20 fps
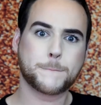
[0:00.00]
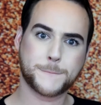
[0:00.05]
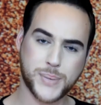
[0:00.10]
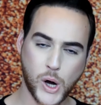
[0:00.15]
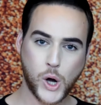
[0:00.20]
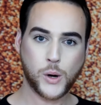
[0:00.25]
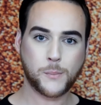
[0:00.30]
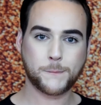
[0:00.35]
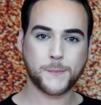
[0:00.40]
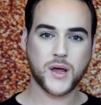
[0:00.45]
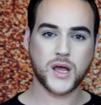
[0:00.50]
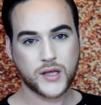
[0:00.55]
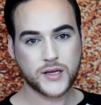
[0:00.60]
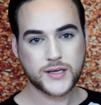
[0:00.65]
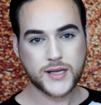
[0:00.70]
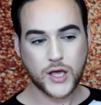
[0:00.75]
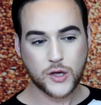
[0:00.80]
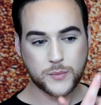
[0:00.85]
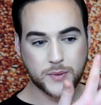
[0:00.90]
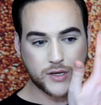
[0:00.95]
Boom!
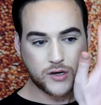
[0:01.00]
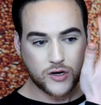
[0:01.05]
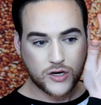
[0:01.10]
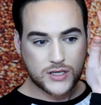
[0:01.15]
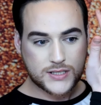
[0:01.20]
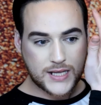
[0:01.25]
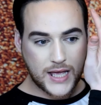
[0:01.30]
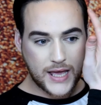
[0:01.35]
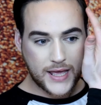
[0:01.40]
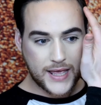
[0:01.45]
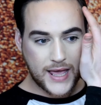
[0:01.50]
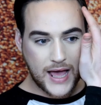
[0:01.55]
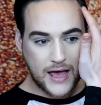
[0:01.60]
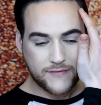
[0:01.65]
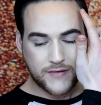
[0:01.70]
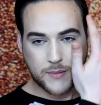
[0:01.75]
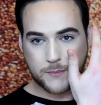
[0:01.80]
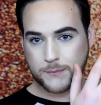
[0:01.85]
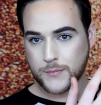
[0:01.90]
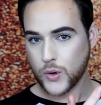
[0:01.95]
Now, because I have
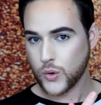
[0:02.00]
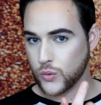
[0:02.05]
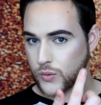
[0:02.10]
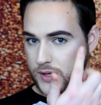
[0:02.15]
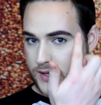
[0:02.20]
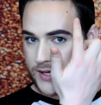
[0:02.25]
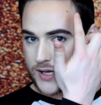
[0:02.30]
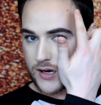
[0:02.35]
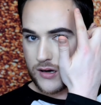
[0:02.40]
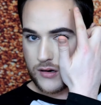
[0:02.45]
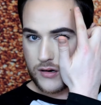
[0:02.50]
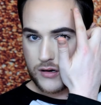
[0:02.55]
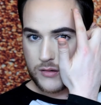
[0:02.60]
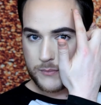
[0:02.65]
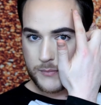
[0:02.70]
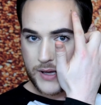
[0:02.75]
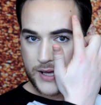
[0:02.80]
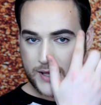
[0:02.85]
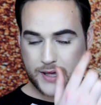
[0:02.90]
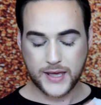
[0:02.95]
a mole here on
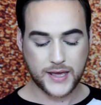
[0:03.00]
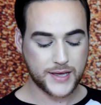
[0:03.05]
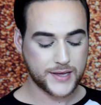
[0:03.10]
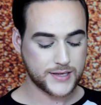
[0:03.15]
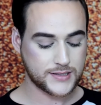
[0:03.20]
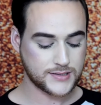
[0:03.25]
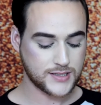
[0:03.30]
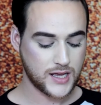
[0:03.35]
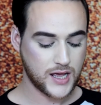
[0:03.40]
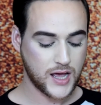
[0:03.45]
my head,